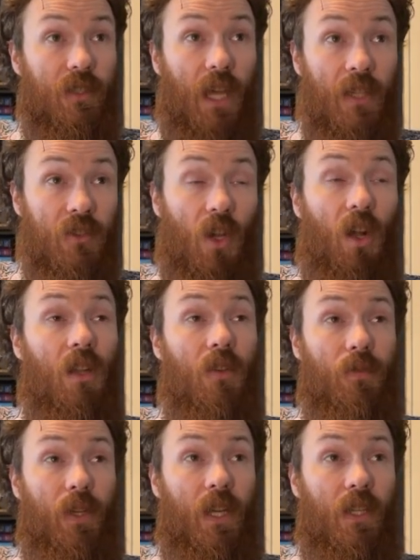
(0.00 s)
That's all a
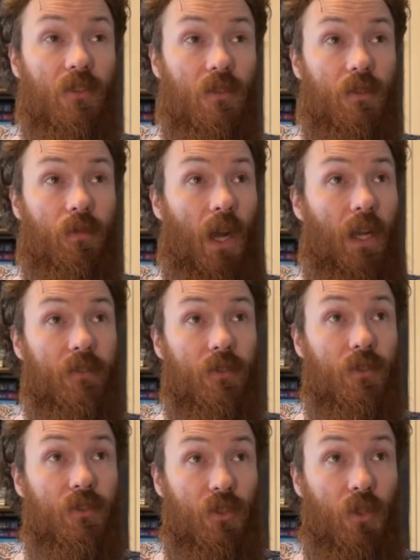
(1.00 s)
financial
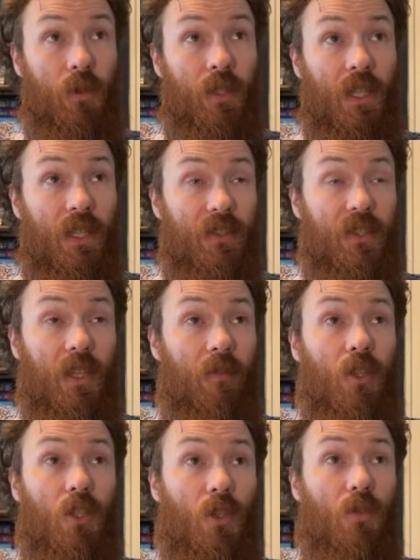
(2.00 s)
advisor is doing, is
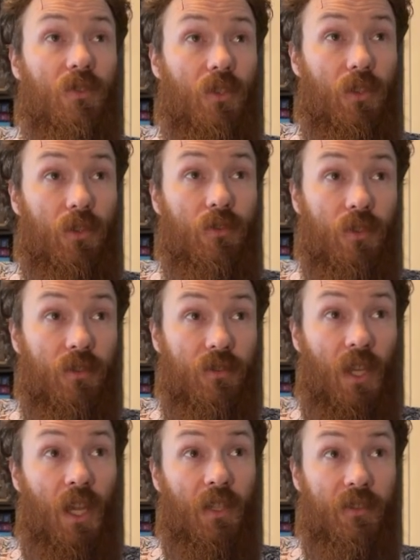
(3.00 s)
giving you solutions.